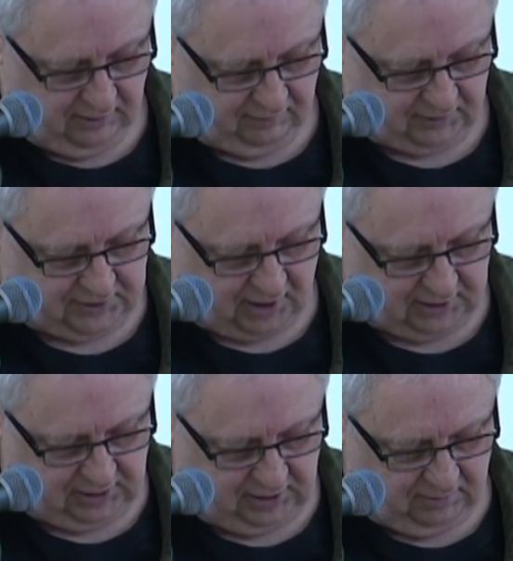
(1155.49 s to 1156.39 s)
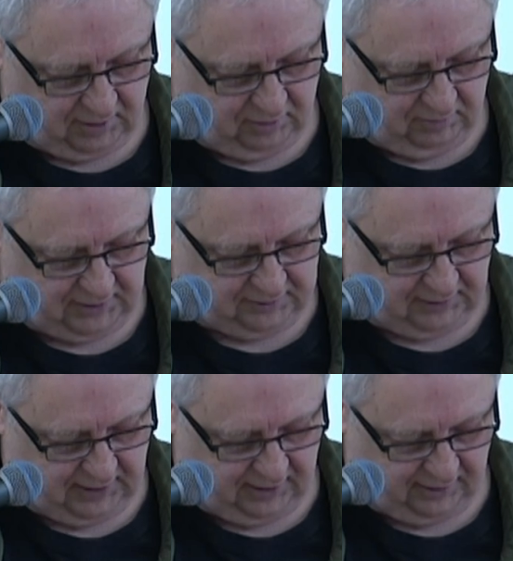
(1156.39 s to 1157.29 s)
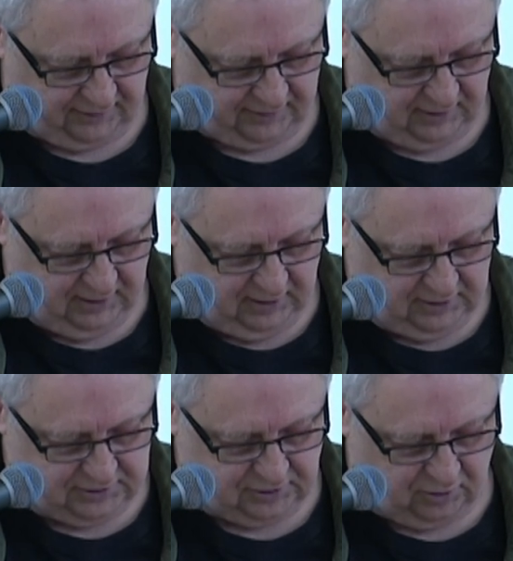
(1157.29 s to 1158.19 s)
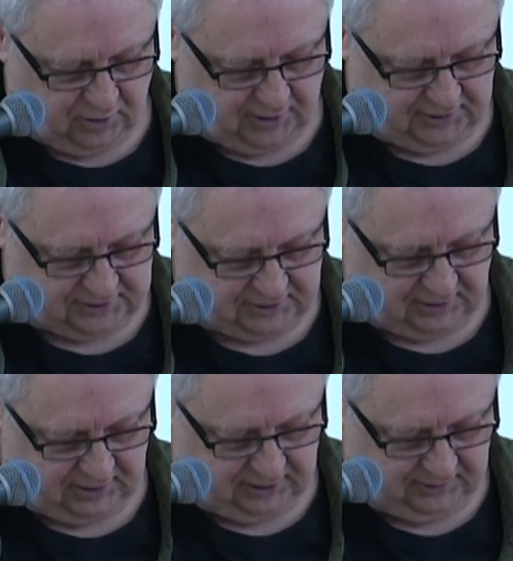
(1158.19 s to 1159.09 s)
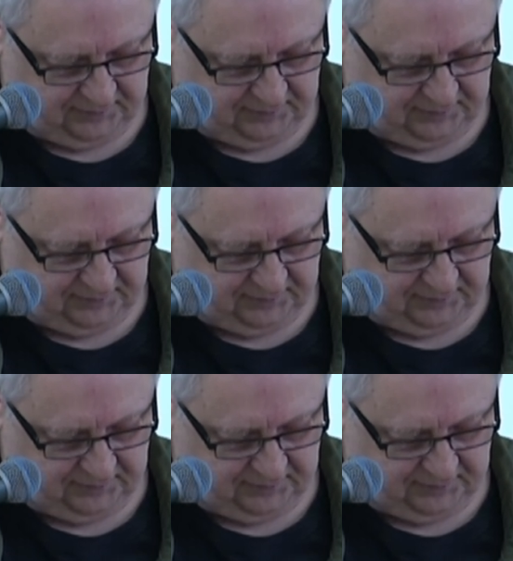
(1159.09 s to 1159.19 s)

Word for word: for talking about mental health so honestly